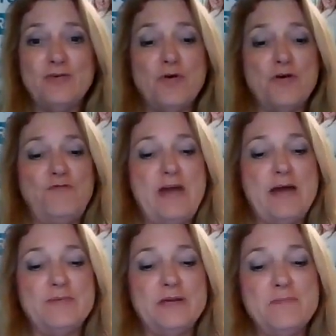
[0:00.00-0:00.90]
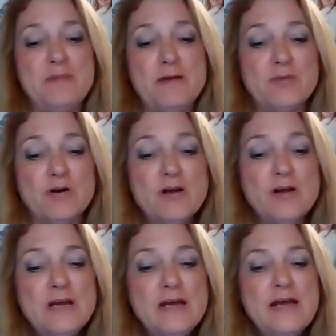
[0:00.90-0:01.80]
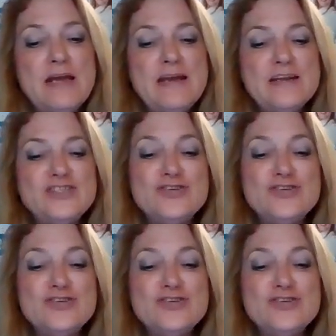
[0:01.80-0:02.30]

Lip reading: or family member, it is